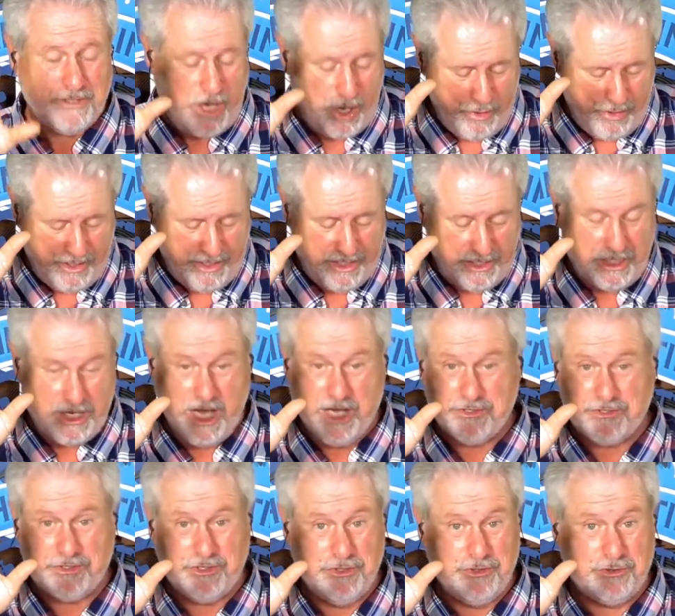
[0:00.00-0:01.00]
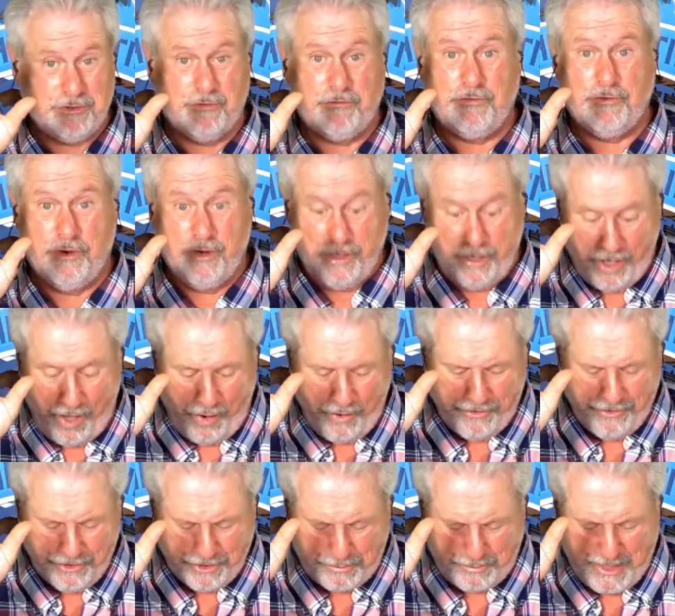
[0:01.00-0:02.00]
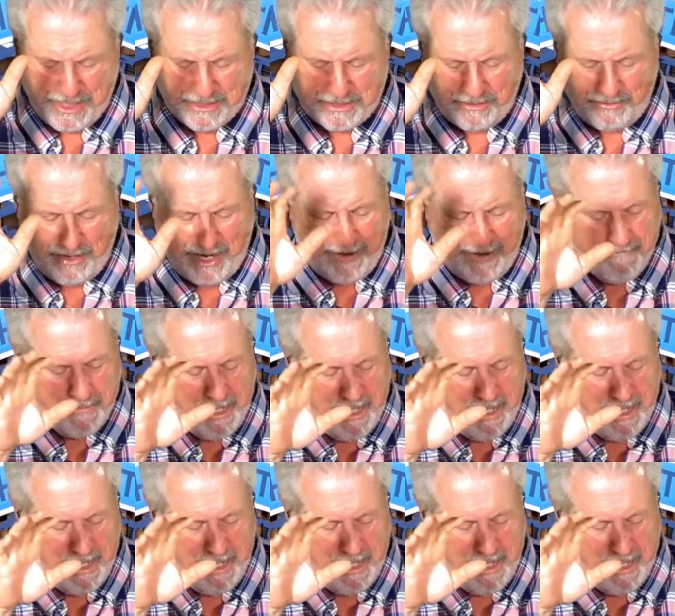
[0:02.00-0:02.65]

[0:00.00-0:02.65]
Totally unconstitutional for a lawyer especially, right?